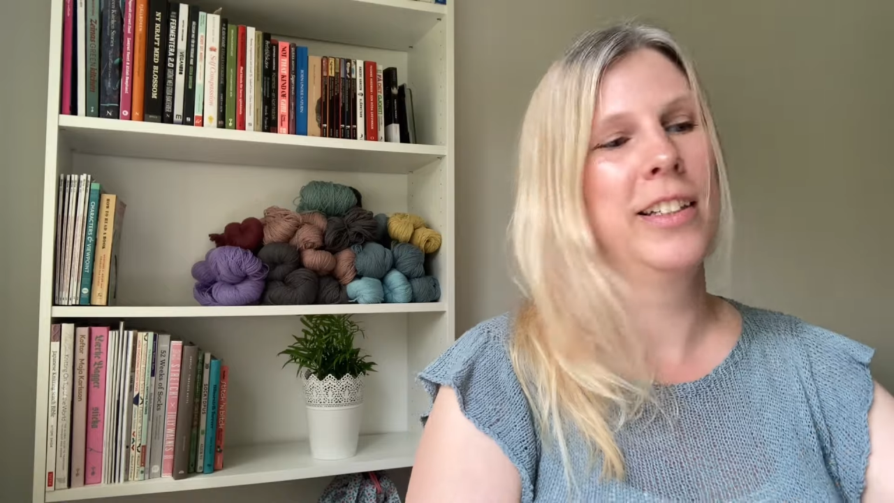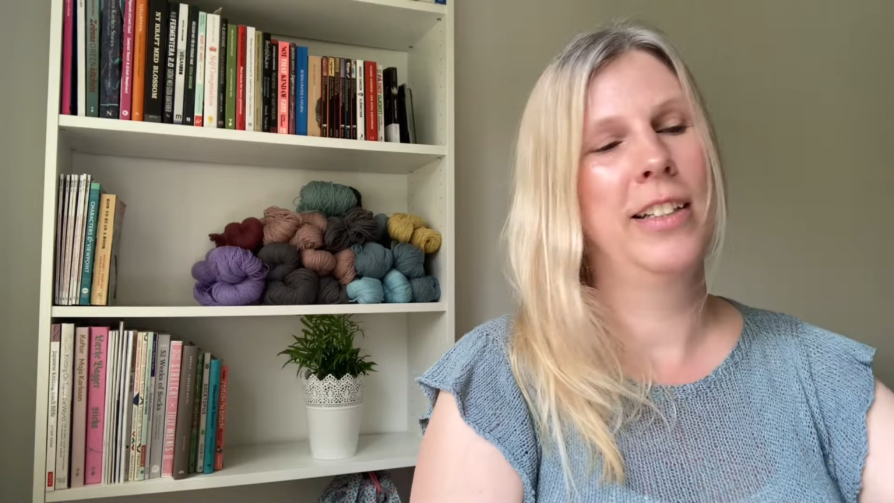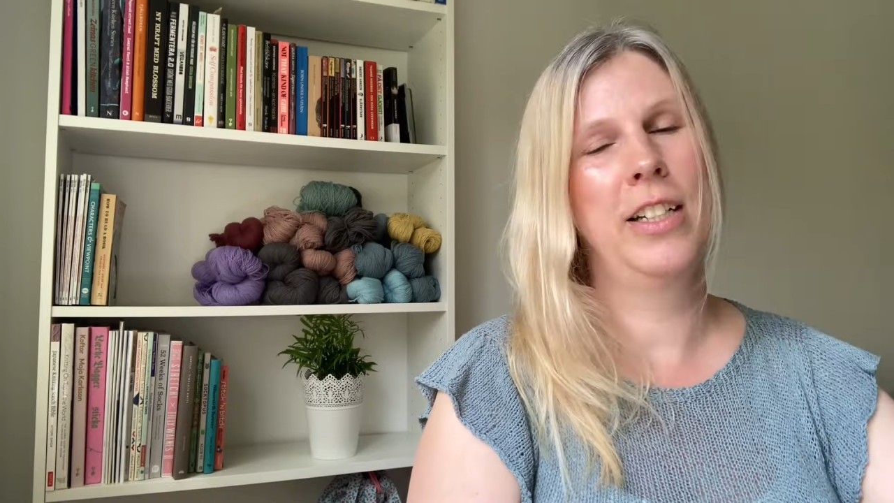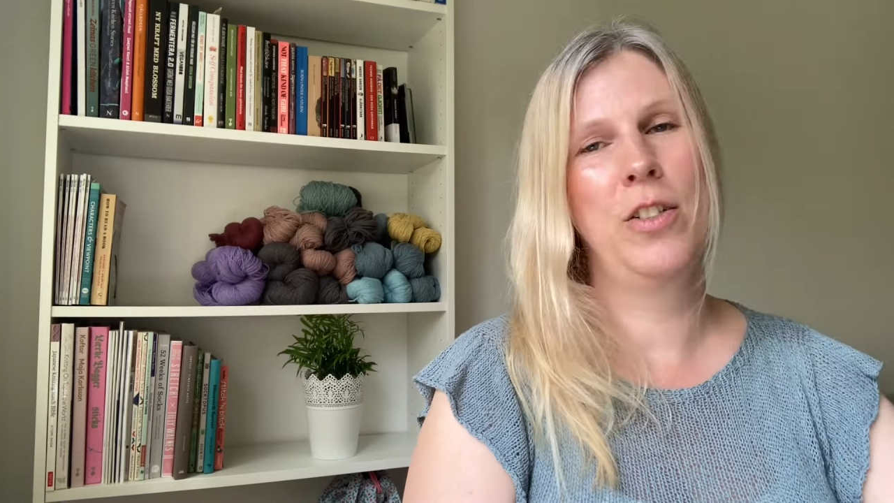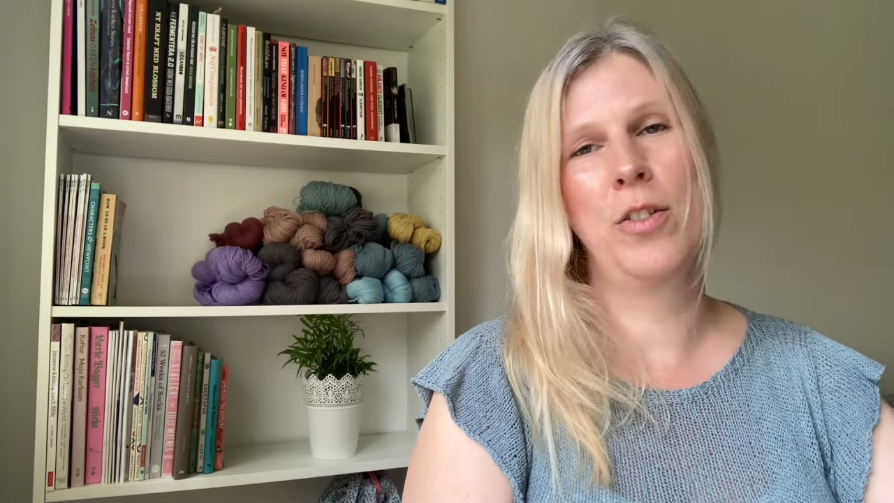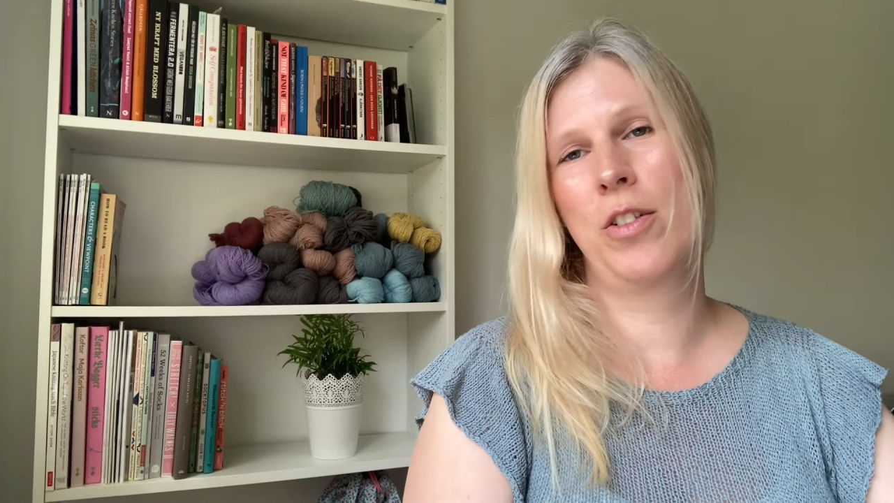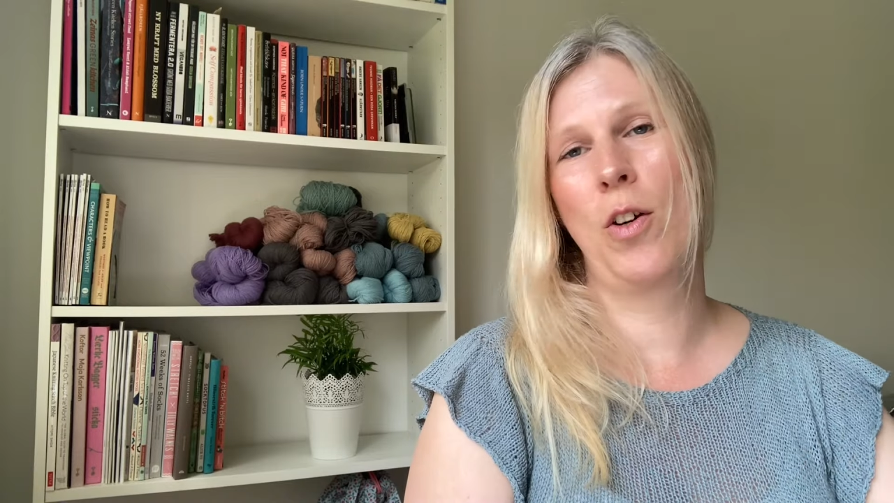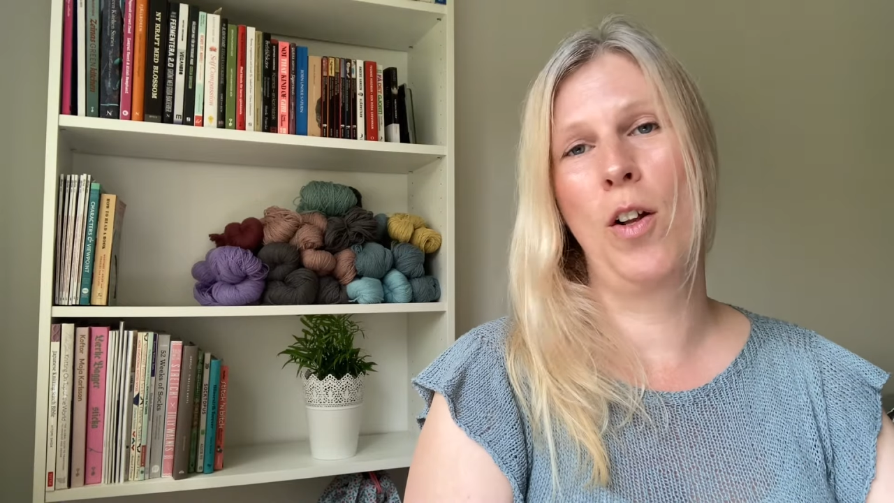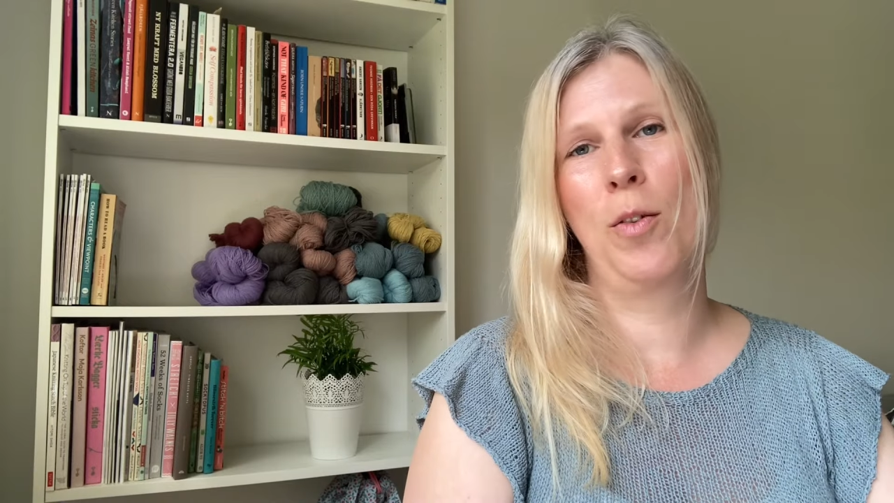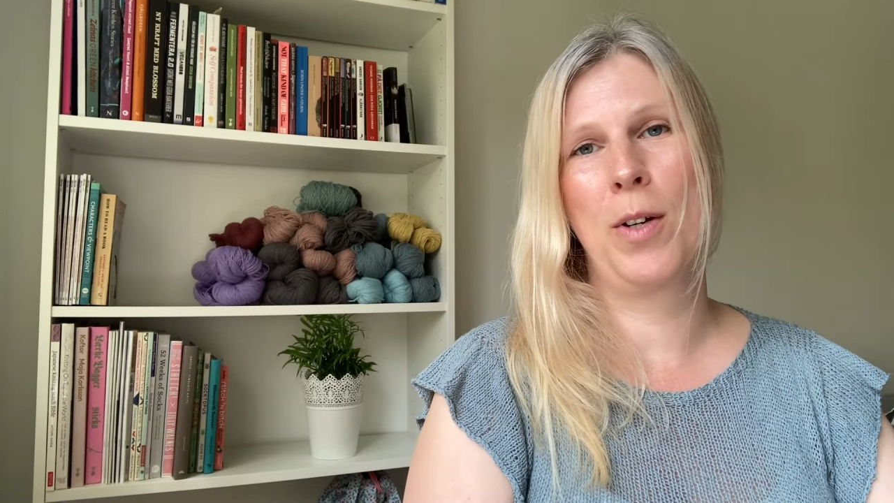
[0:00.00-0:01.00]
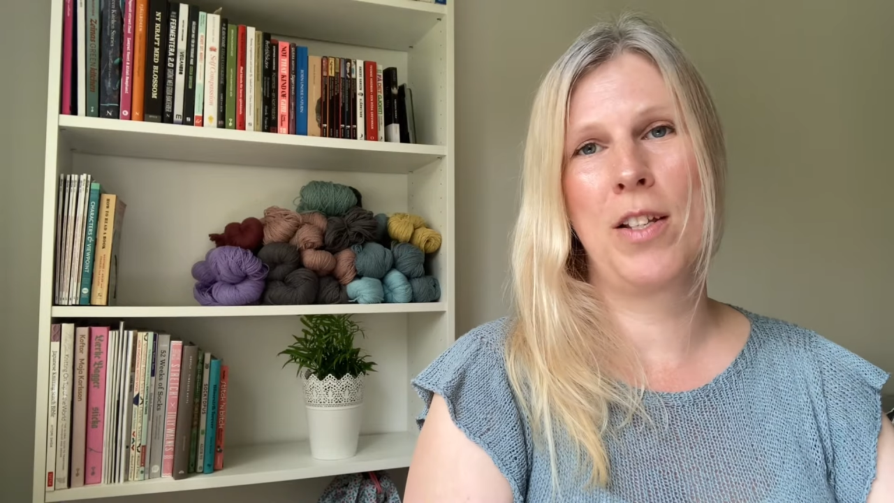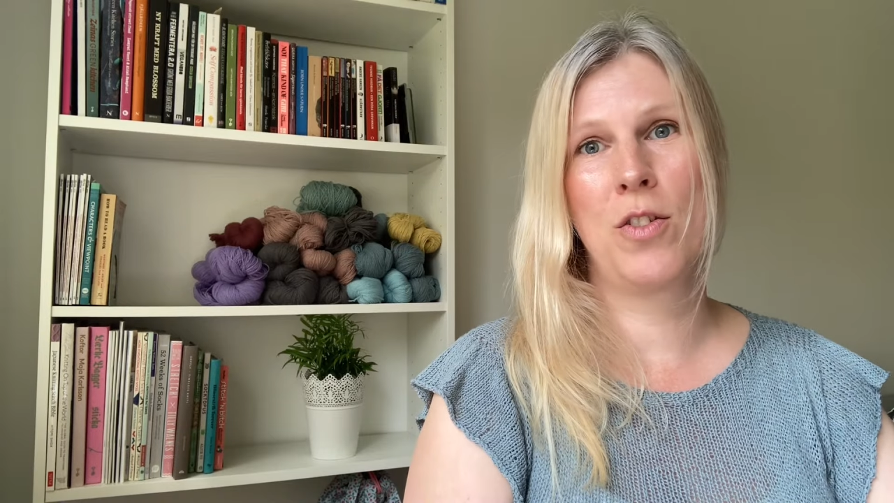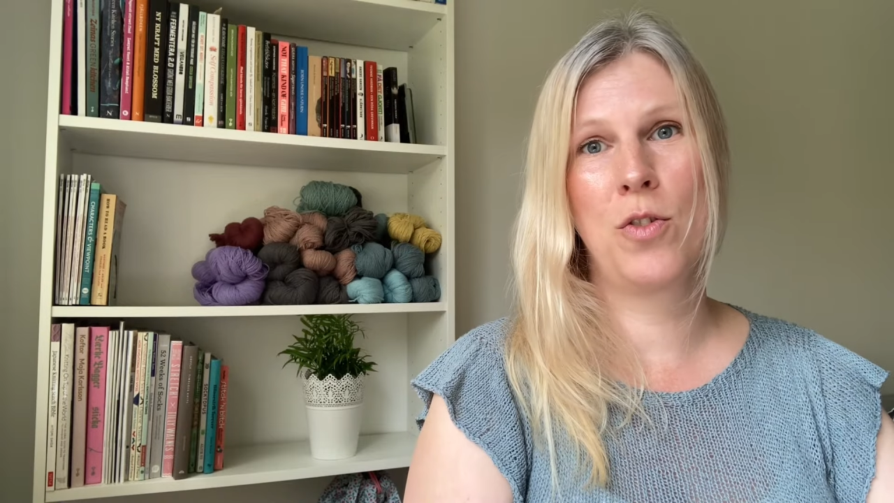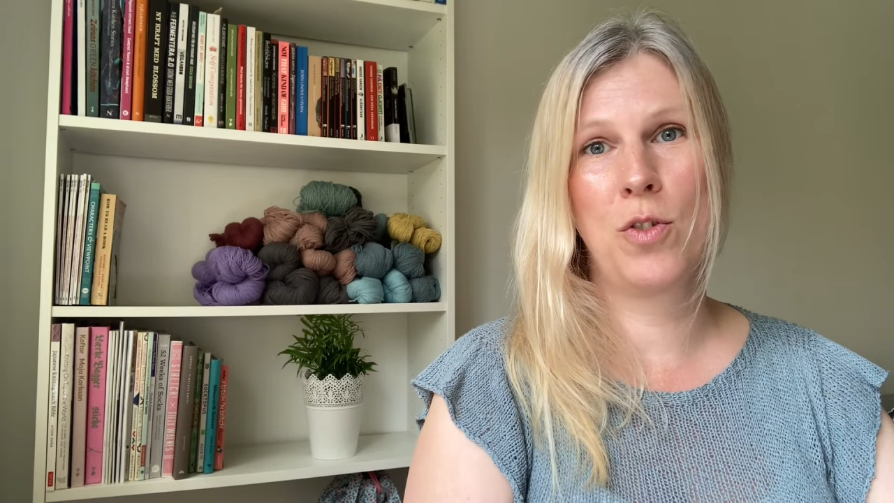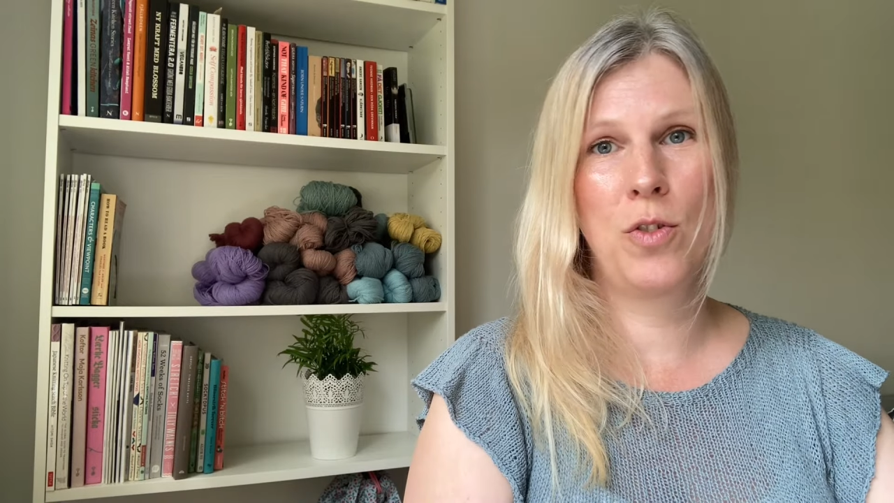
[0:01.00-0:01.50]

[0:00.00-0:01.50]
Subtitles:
then you could always